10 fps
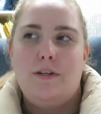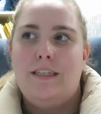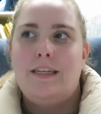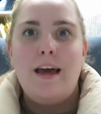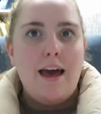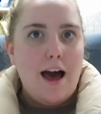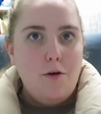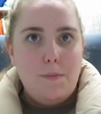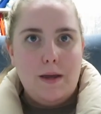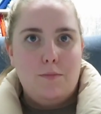is
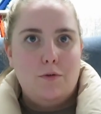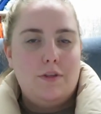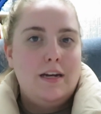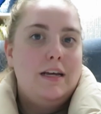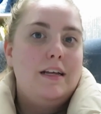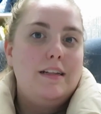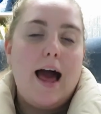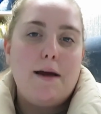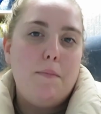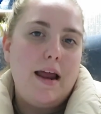help people that are
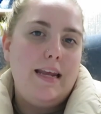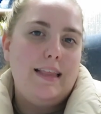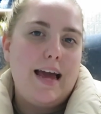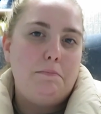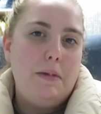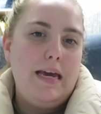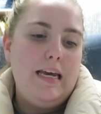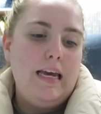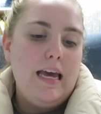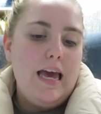like-minded like me,